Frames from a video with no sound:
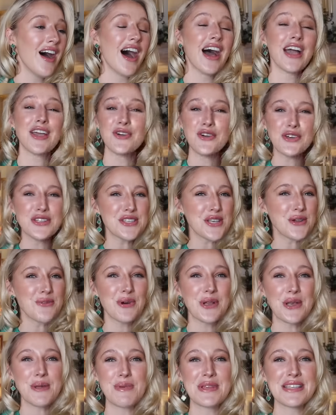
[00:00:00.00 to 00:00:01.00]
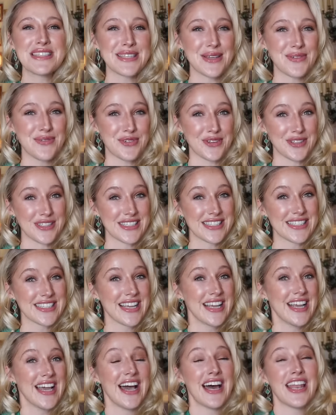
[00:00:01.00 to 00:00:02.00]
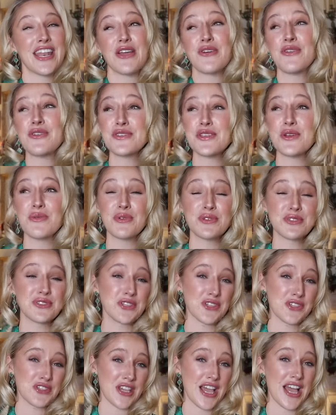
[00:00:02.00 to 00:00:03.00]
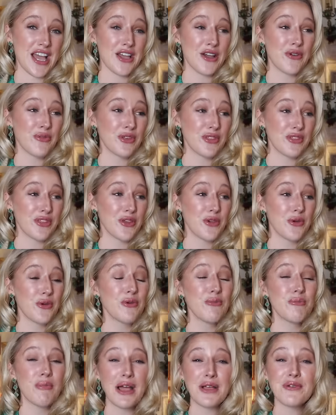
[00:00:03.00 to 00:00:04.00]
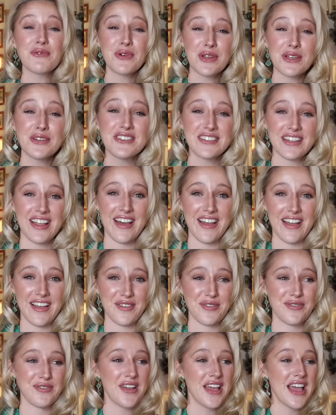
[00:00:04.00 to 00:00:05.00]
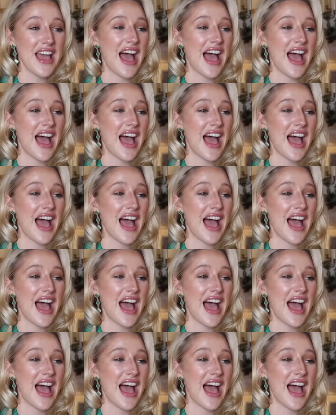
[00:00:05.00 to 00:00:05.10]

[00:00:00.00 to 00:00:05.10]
I also want to be different, and I also want to share with you my real life